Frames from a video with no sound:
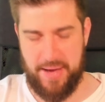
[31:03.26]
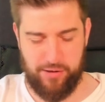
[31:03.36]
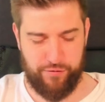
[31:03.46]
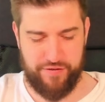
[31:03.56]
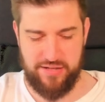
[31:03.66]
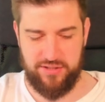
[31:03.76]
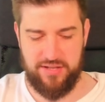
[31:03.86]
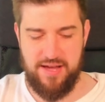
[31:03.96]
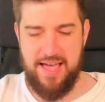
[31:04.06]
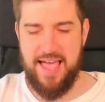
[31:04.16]
the
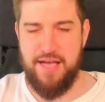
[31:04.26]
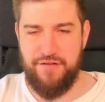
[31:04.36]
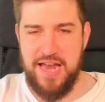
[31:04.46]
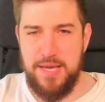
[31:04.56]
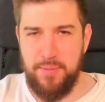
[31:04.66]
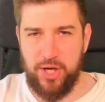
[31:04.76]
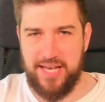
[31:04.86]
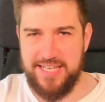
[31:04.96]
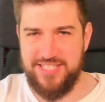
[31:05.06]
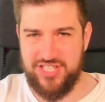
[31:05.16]
battlefield, if
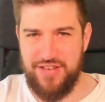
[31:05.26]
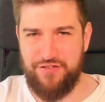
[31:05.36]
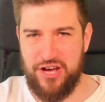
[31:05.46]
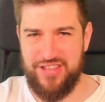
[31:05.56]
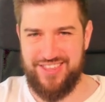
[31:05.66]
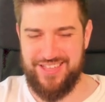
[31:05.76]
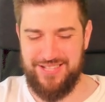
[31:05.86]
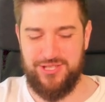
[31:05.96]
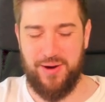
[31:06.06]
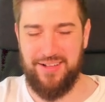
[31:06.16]
anybody can see further
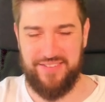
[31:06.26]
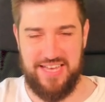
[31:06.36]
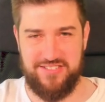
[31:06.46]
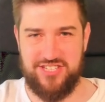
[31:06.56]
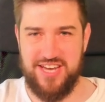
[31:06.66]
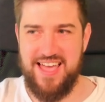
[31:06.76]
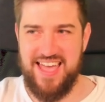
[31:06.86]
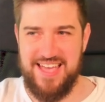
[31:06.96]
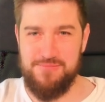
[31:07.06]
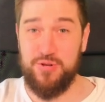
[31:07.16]
than 12-inch,
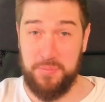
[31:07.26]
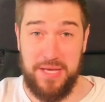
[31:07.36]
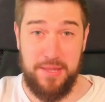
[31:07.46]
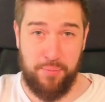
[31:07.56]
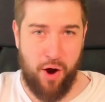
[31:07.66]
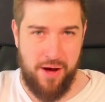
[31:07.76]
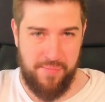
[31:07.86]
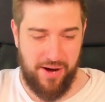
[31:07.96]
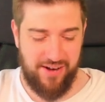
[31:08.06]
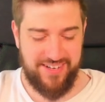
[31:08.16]
it would be the
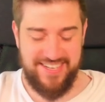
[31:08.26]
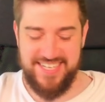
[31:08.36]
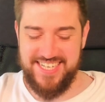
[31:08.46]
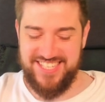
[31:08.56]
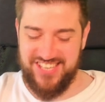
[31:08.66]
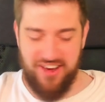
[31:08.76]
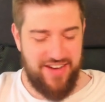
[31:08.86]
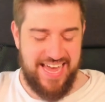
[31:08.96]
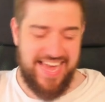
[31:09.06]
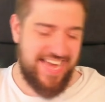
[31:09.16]
Primarch.
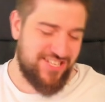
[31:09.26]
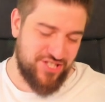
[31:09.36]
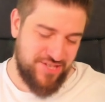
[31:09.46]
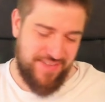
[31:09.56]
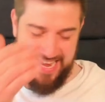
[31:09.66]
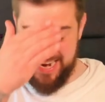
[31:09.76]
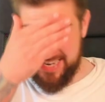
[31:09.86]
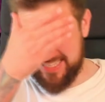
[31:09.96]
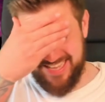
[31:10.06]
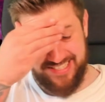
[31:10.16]
So it doesn't make
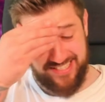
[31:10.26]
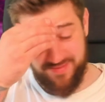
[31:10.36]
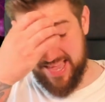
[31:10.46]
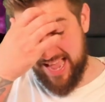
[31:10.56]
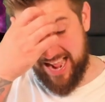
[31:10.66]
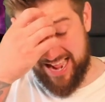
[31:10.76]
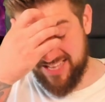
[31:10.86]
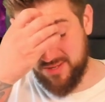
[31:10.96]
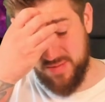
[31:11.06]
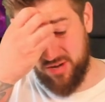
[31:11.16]
any sense to me.
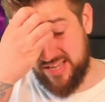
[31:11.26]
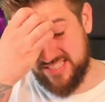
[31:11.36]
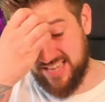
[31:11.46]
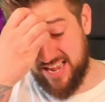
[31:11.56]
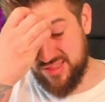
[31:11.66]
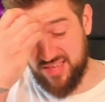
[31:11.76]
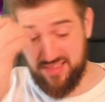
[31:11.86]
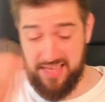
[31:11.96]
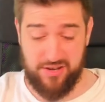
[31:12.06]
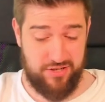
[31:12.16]
To be honest, I
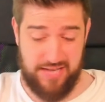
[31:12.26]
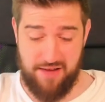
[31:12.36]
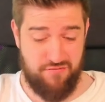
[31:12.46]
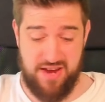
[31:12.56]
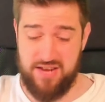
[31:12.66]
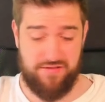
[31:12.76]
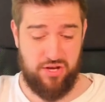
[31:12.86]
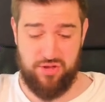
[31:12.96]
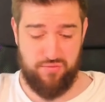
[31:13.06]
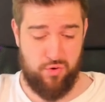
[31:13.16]
think they could get rid of
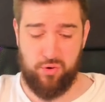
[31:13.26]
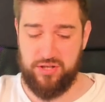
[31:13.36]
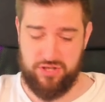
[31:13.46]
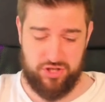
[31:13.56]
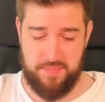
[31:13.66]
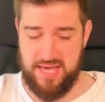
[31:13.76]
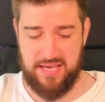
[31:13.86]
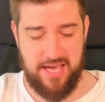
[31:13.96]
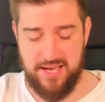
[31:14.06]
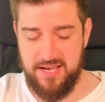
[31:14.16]
the other rule and just
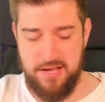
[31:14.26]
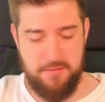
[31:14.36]
make it